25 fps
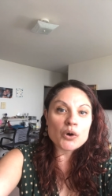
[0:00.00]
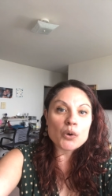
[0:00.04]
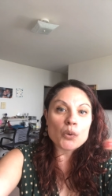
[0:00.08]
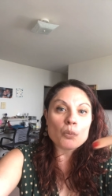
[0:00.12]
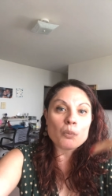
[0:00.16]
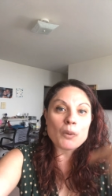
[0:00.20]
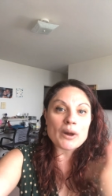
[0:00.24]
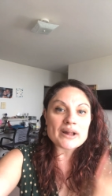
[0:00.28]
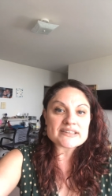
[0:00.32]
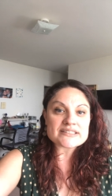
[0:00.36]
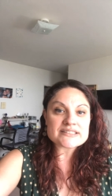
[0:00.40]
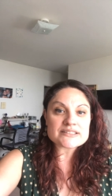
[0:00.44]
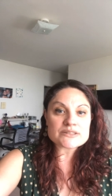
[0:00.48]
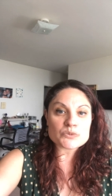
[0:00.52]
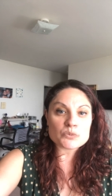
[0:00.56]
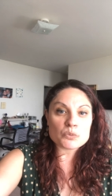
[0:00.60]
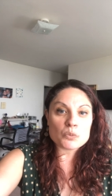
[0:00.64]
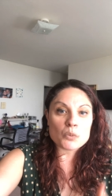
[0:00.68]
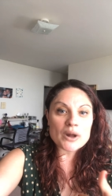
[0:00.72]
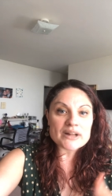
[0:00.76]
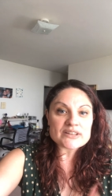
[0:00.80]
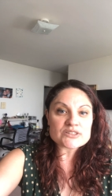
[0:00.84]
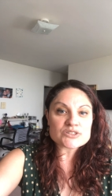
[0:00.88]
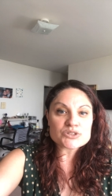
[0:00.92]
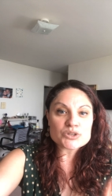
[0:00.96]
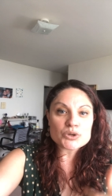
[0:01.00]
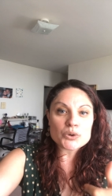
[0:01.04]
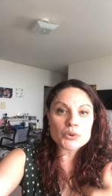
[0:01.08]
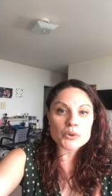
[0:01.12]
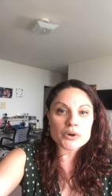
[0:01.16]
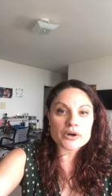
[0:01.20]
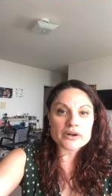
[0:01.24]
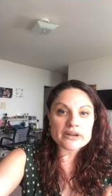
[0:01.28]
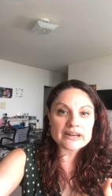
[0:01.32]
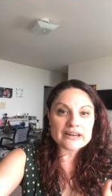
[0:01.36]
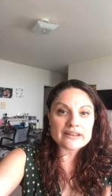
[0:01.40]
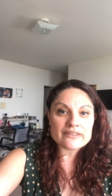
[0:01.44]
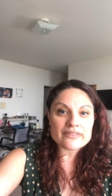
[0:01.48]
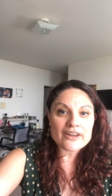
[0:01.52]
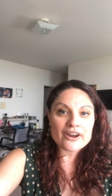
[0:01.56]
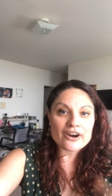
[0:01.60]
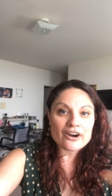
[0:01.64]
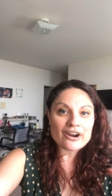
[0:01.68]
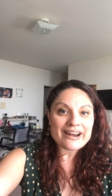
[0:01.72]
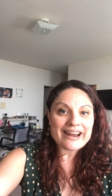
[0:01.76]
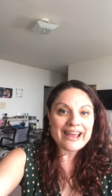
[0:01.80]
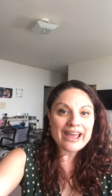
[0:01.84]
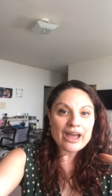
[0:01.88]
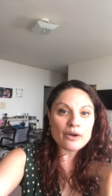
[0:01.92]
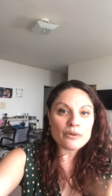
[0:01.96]
what's what's the core need there
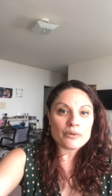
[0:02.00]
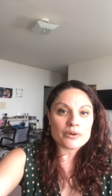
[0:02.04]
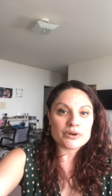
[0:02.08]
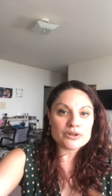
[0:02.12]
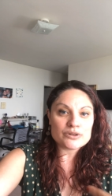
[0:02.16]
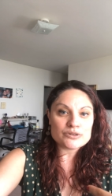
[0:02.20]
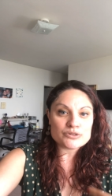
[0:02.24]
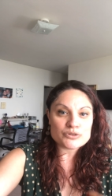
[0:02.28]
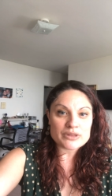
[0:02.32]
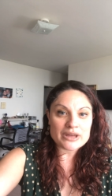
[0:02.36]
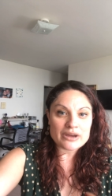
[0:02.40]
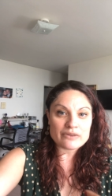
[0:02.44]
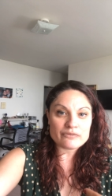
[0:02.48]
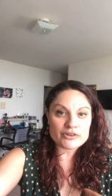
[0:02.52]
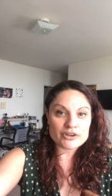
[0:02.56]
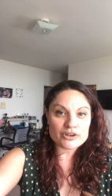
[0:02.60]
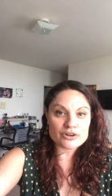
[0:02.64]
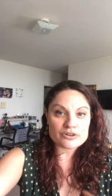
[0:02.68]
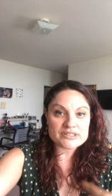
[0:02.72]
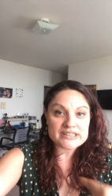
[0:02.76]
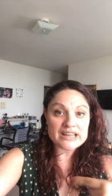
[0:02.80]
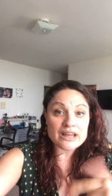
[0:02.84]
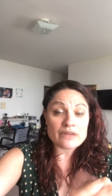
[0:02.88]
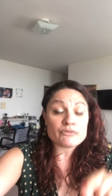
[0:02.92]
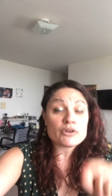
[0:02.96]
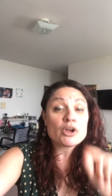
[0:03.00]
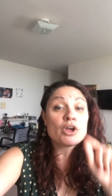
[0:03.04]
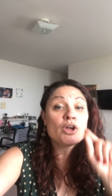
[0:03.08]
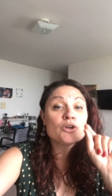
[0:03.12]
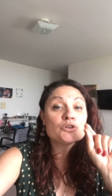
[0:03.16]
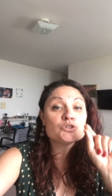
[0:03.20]
and how can you do that for yourself